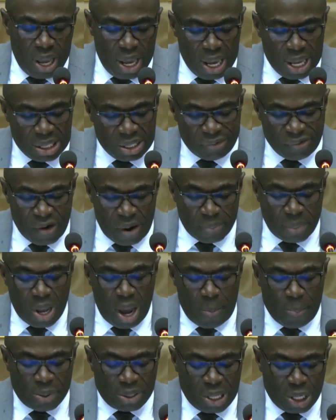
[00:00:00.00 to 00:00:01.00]
days from the
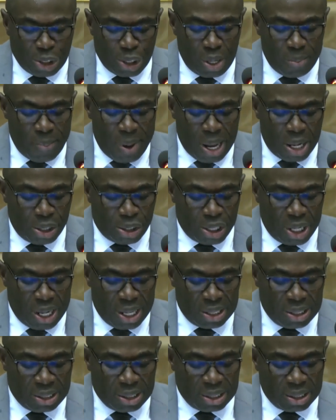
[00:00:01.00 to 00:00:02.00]
opposition
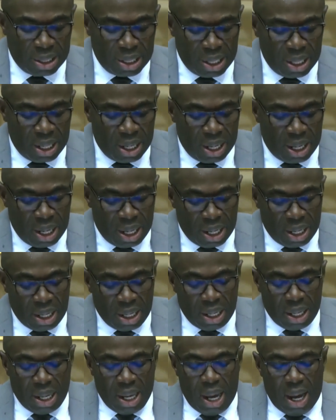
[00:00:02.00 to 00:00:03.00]
benches
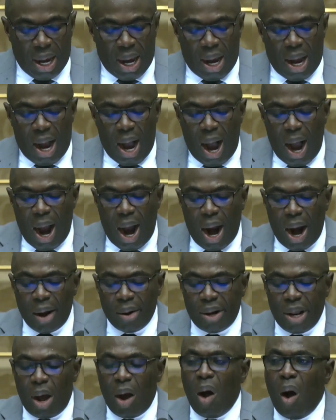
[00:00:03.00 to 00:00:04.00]
are
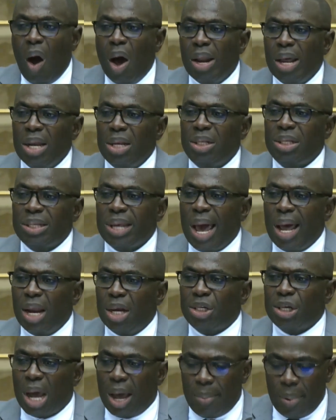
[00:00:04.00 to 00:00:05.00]
the
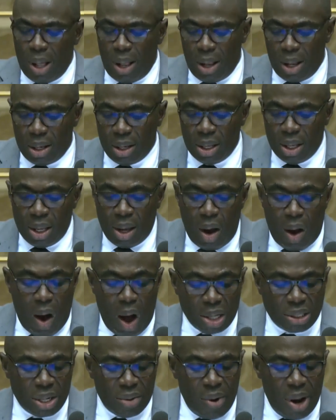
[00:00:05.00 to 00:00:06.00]
unintelligible
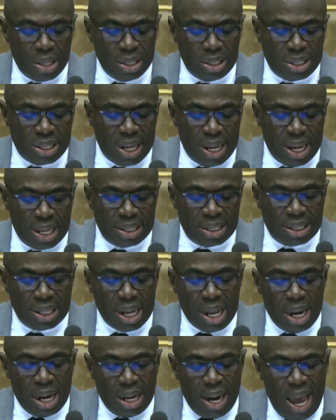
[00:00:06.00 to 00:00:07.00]
utterances
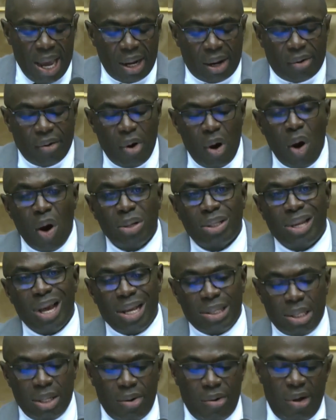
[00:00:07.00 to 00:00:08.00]
like growth
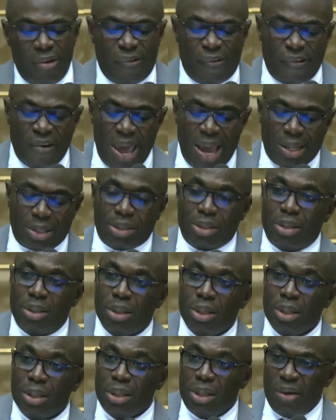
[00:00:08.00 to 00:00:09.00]
doesn't reflect
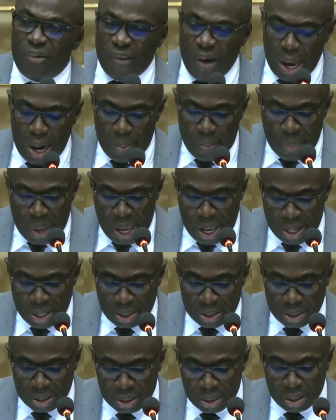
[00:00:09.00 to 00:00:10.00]

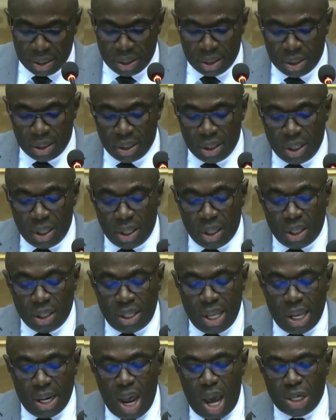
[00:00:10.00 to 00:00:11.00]
development,
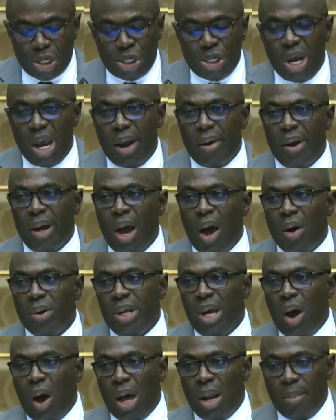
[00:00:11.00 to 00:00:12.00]
they're not sharing all
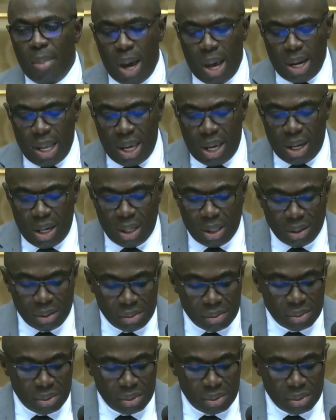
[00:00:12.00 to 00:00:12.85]
the oil money